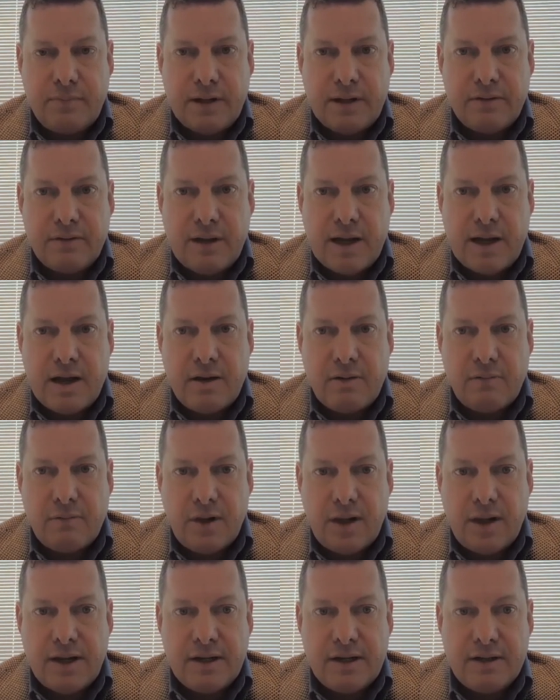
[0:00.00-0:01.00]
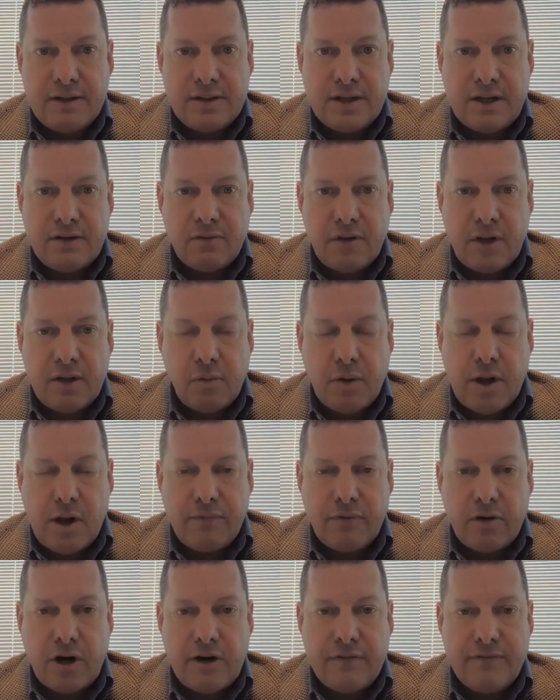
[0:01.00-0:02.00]
been really done really
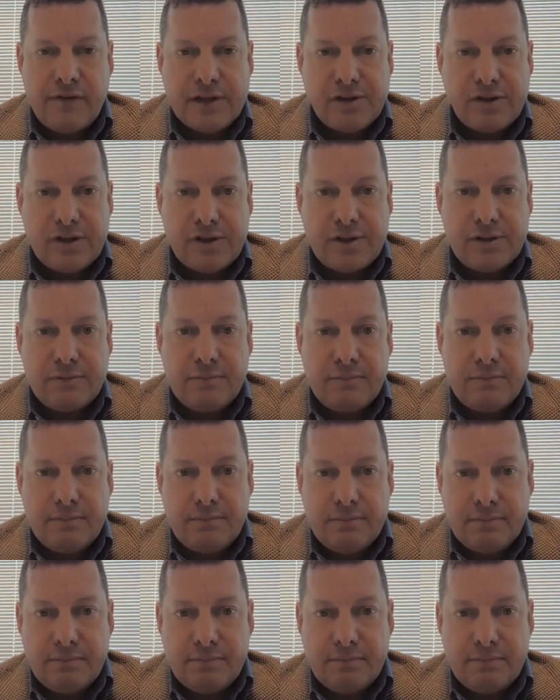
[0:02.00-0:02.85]
well for our investors.